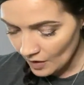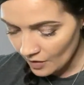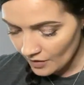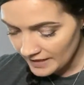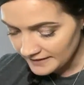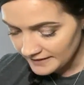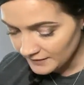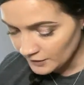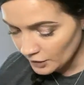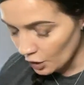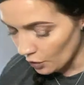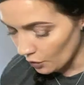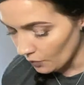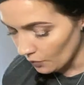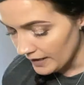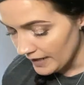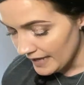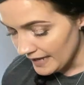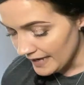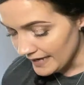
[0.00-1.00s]
right, so
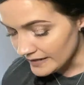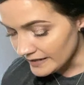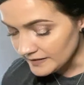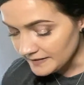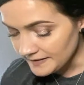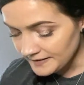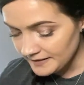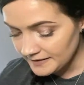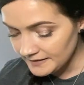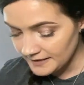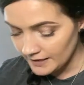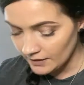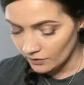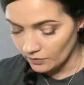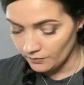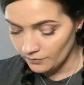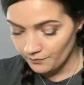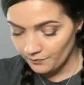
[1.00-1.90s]
here's the deal.